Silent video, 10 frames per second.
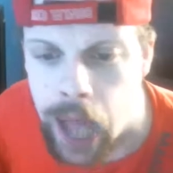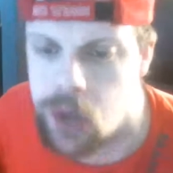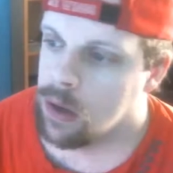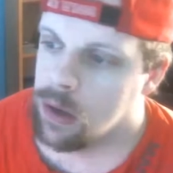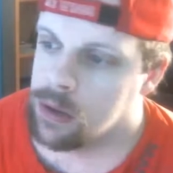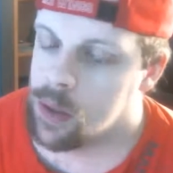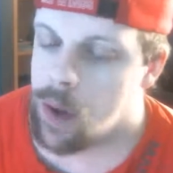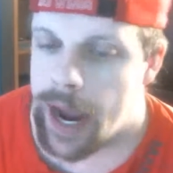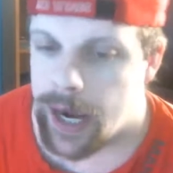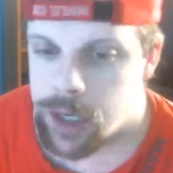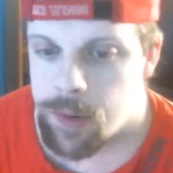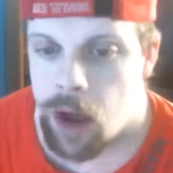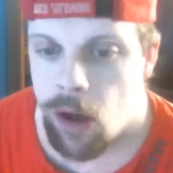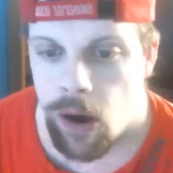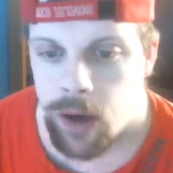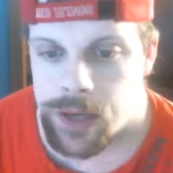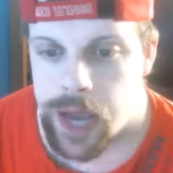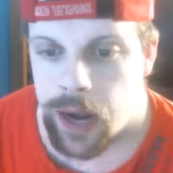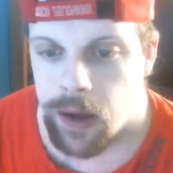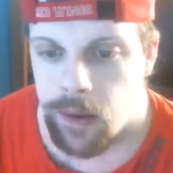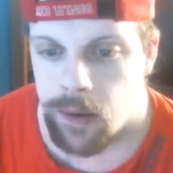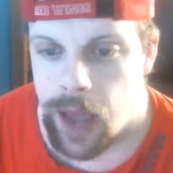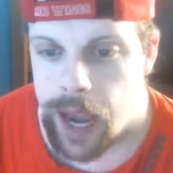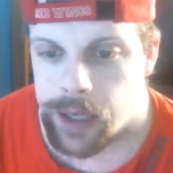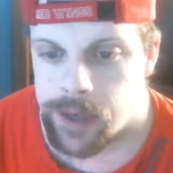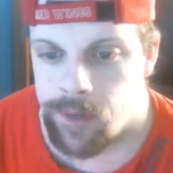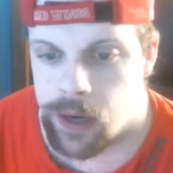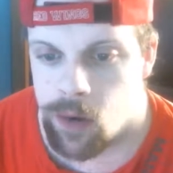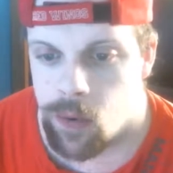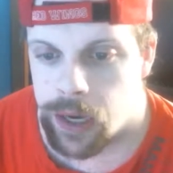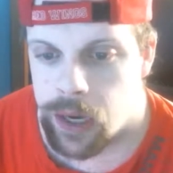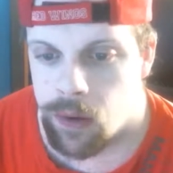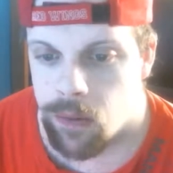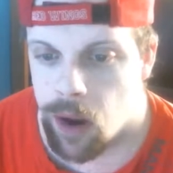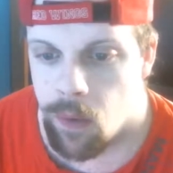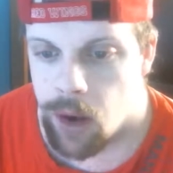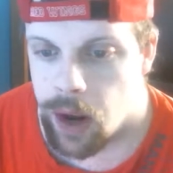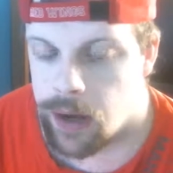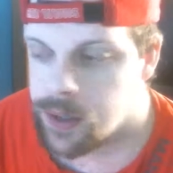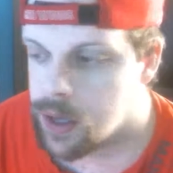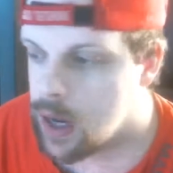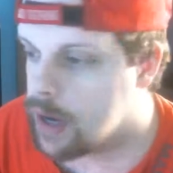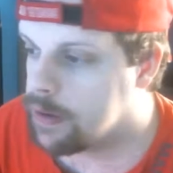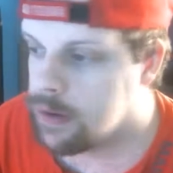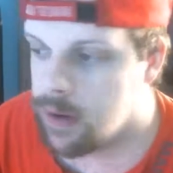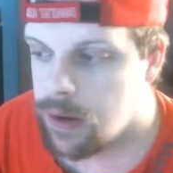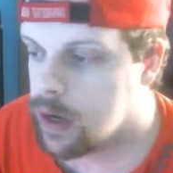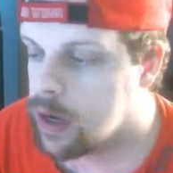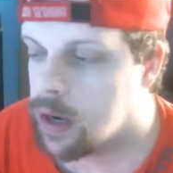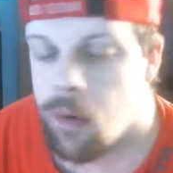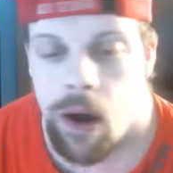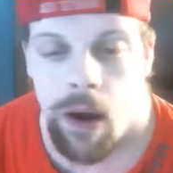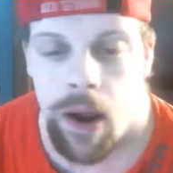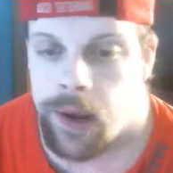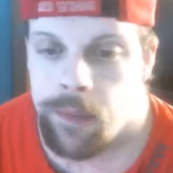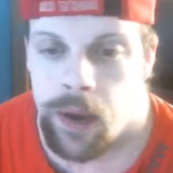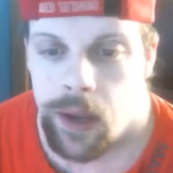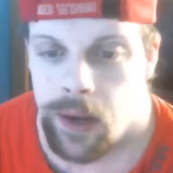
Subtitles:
So I asked him, how long is that going to last if I don't get it right away? He said, it could go out any minute.